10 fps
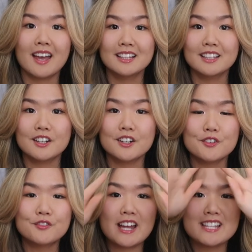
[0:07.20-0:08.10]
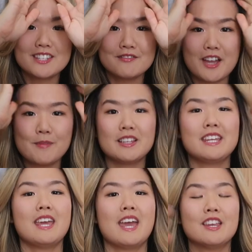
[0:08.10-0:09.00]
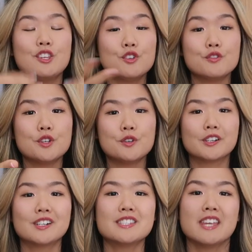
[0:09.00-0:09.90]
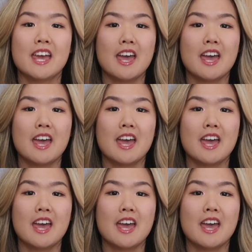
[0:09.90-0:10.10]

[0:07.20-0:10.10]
Hello, friends and family and new viewers.